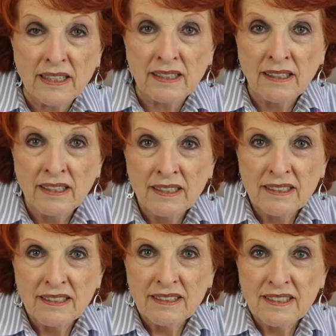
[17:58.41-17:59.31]
it
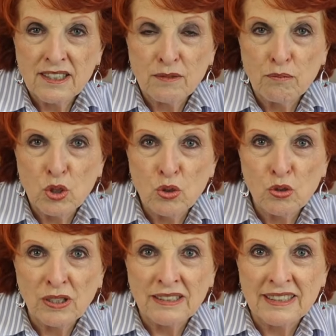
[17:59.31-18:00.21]

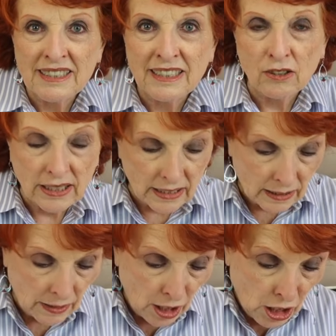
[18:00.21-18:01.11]
smooth and
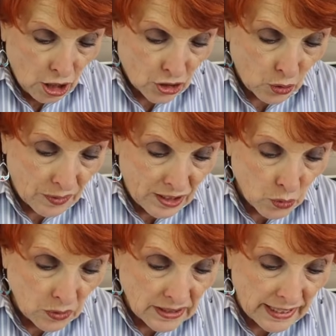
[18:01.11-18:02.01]
silky. So
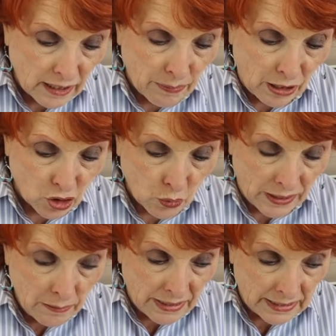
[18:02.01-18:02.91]
this will take about
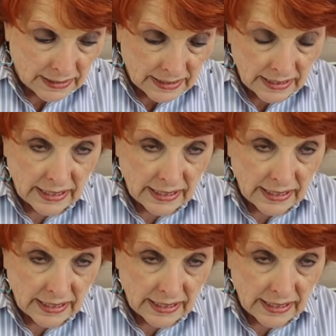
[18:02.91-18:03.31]
20 minutes to